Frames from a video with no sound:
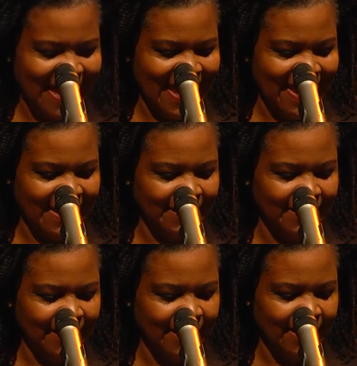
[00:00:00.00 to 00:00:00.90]
And
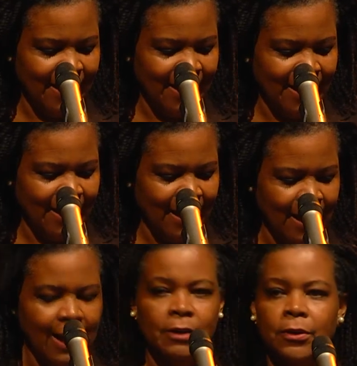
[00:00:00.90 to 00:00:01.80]

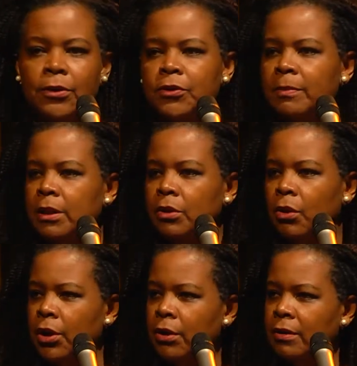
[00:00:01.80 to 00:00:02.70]
I learned to be a
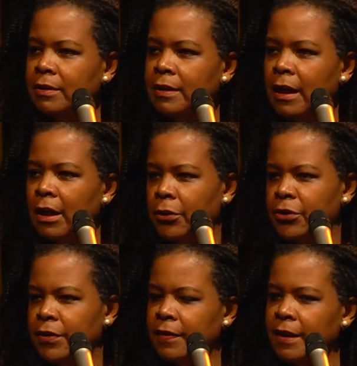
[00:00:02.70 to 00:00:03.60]
lawyer, I
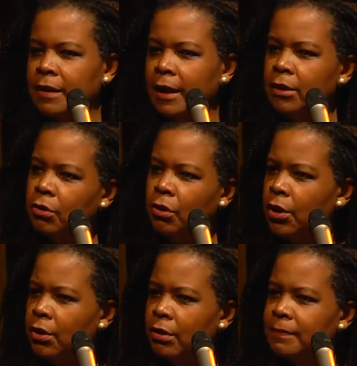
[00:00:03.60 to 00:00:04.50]
learned to think like a
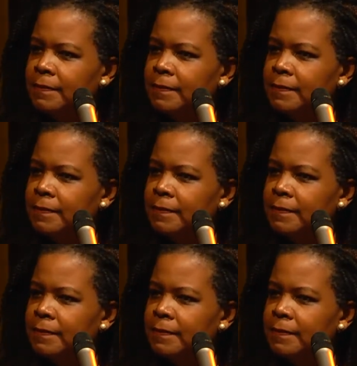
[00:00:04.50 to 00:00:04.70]
lawyer.